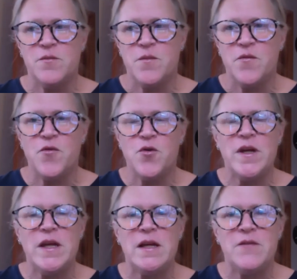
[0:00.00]
for
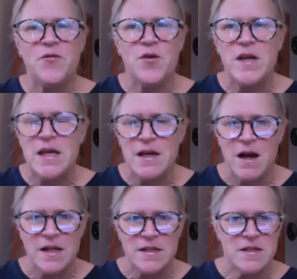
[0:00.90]
for
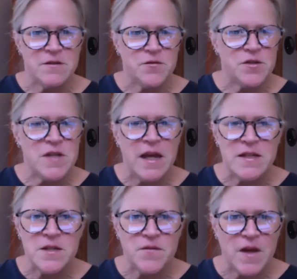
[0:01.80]
eons, for
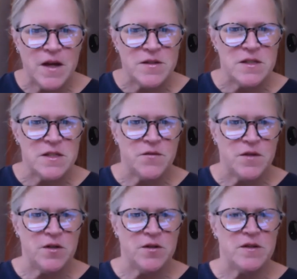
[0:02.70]
tens of thousands of
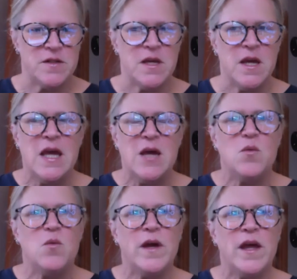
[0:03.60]
years
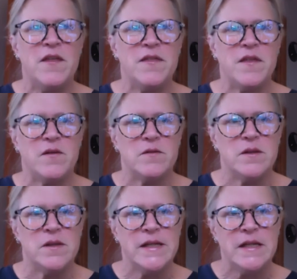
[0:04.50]
with
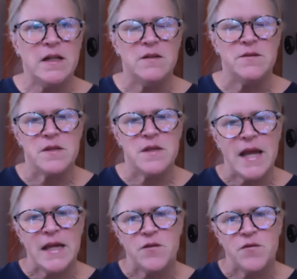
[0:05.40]
little
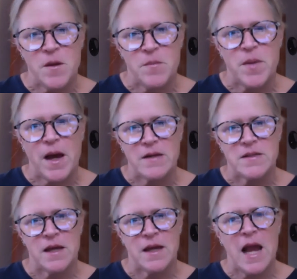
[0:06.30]
negative
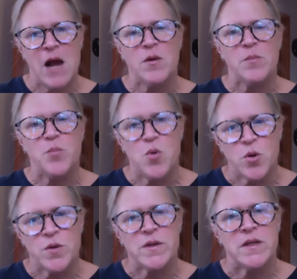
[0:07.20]
impact and how
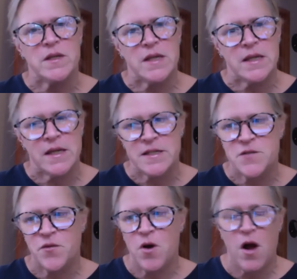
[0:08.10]
important it is
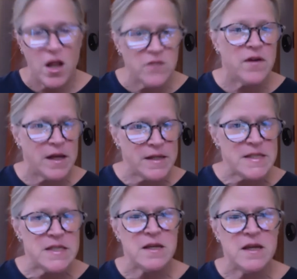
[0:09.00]
for all of us